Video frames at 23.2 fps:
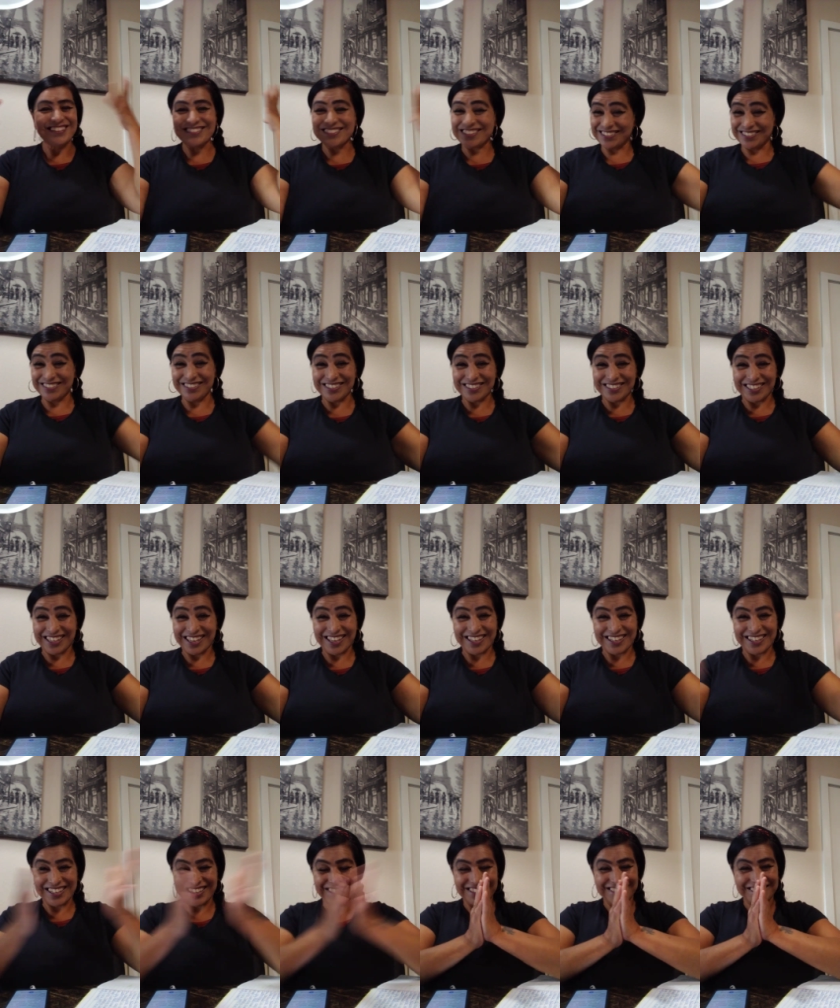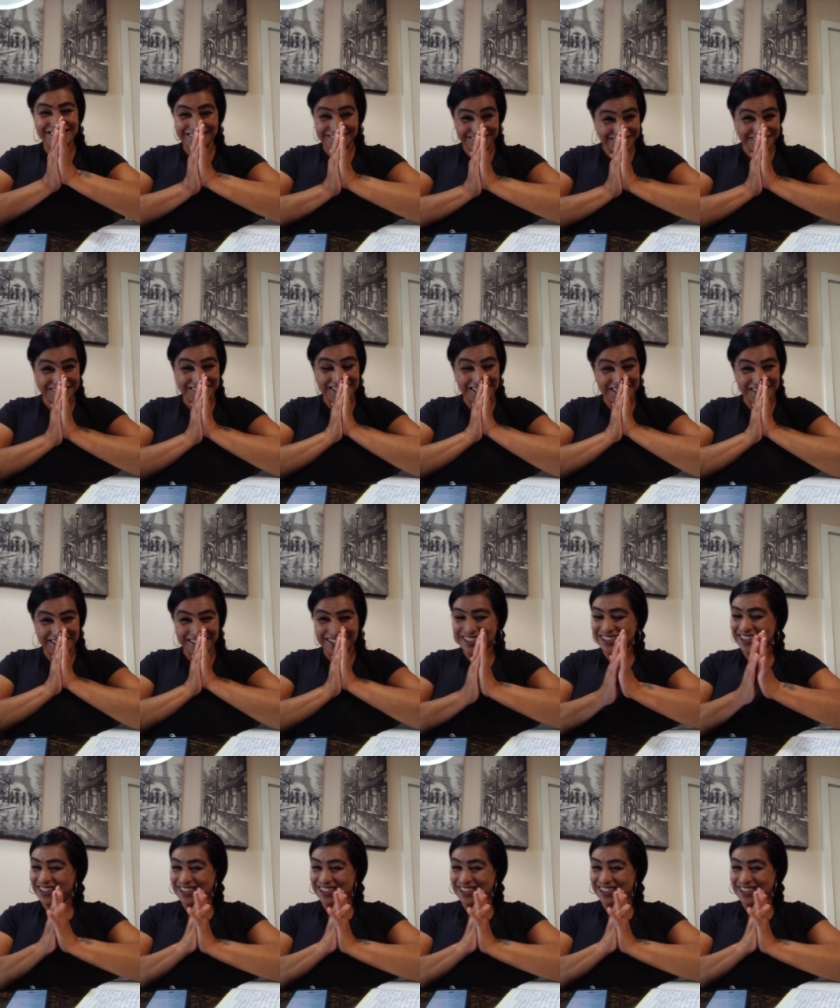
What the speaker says: Can you get it? Do you get it?